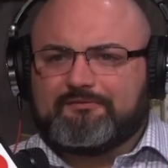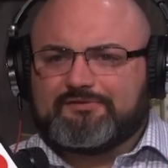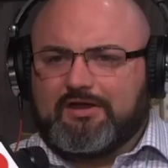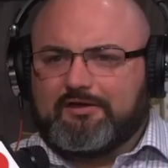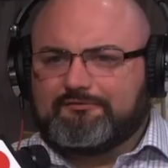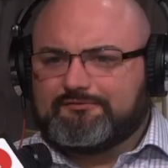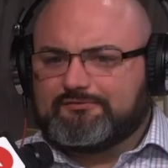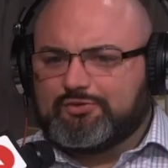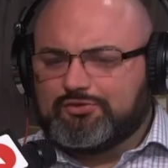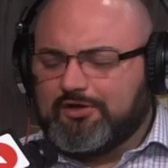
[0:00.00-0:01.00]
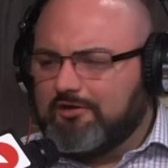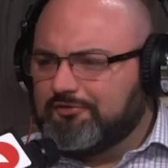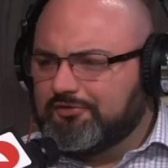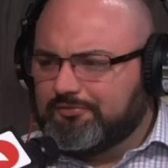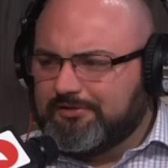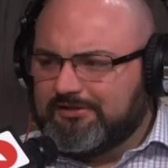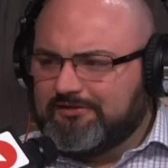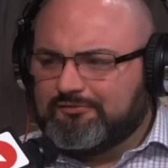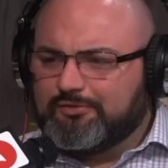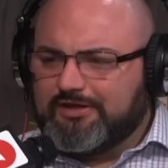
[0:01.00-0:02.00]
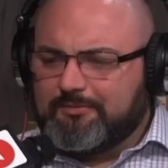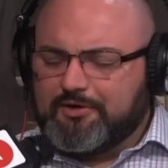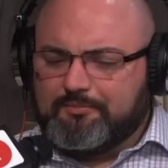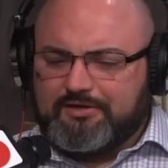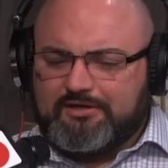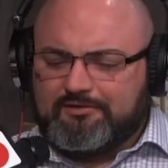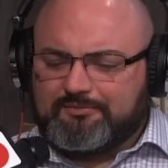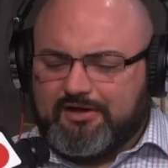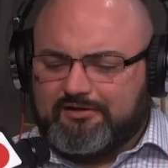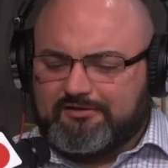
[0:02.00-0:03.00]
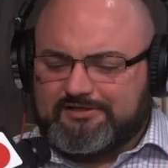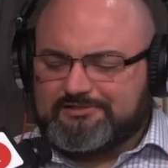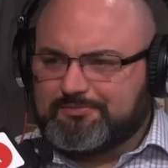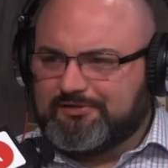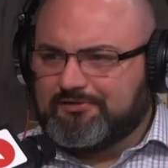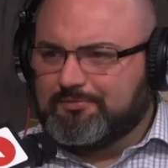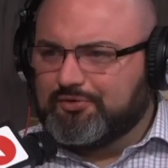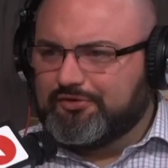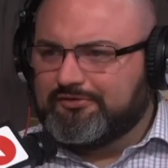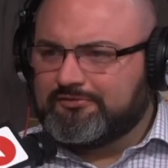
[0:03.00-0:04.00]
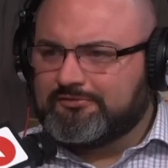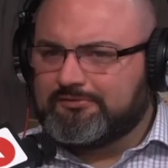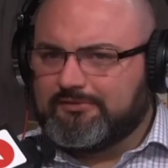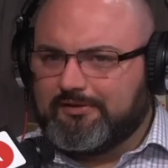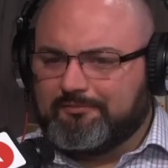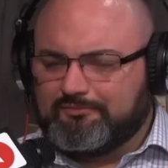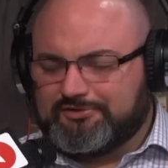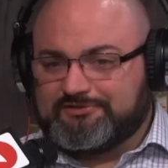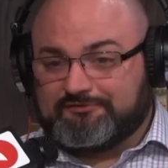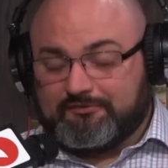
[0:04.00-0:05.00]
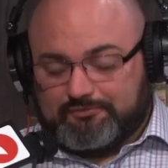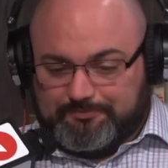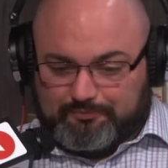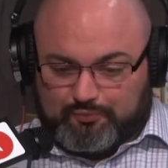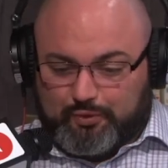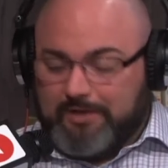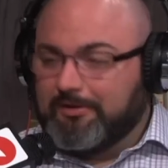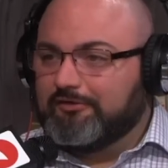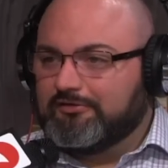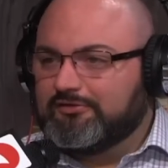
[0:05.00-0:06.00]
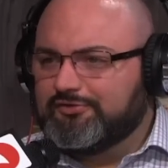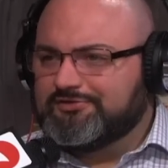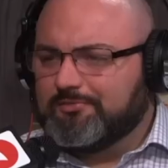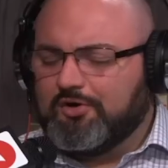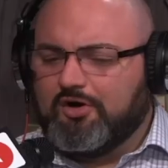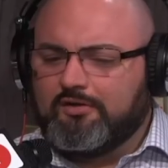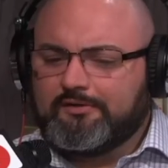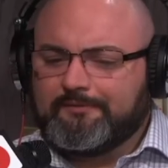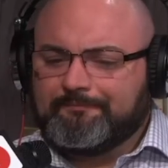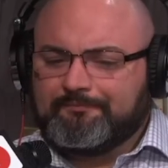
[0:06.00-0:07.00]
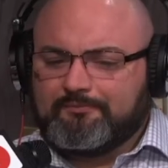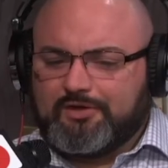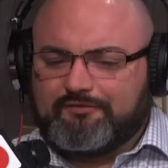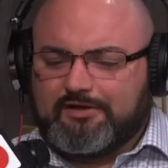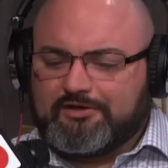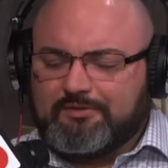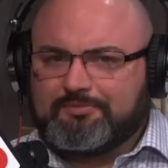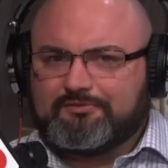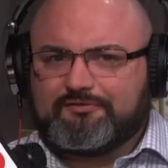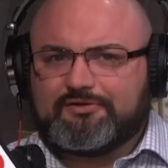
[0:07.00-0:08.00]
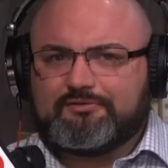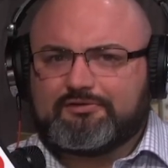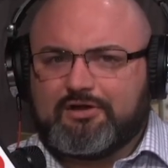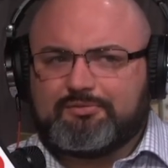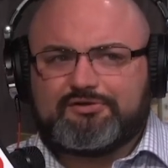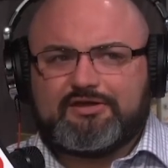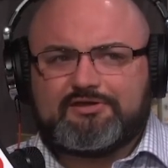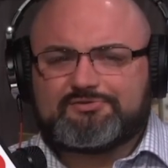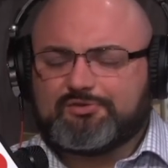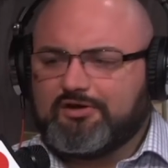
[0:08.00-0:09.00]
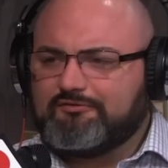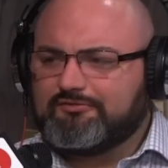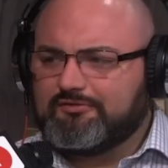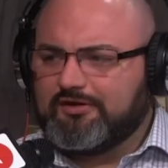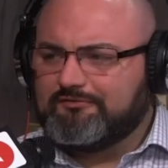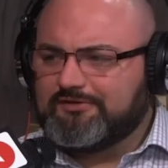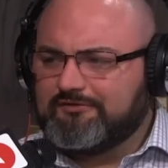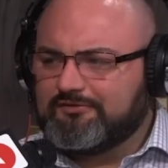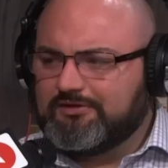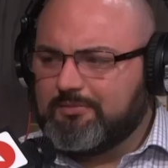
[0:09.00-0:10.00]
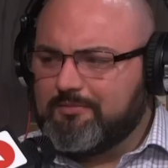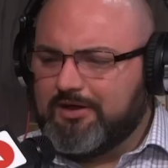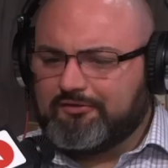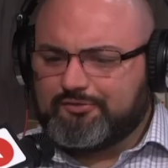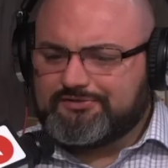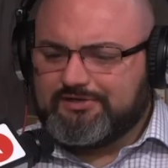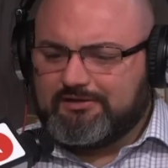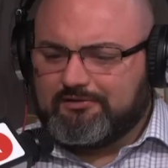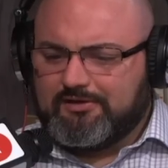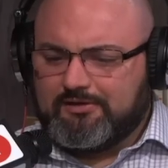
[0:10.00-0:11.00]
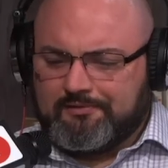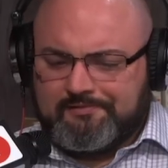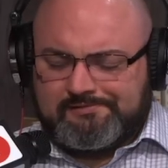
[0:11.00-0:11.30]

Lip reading: I've cooled off a little bit, even with MLB. I'm kind of like splitting the board, which is way better than losing them all. But I've had a couple of days where I've definitely, my bankroll's taken a hit.